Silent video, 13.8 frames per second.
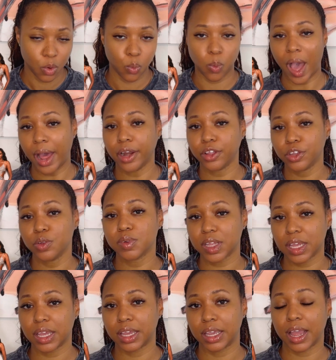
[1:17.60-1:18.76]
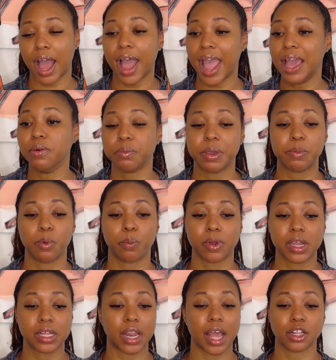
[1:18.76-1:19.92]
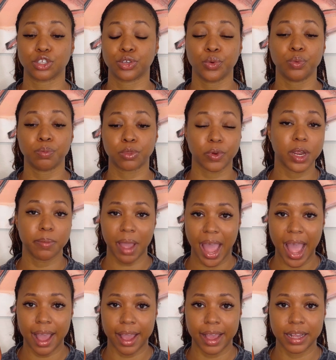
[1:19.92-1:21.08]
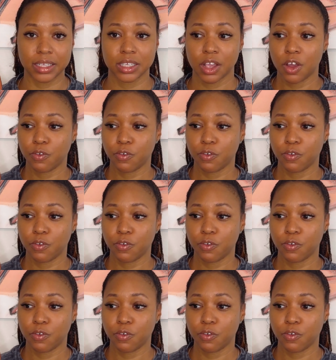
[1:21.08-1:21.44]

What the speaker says: Why do you need? I hate when people bring like 2-3 bags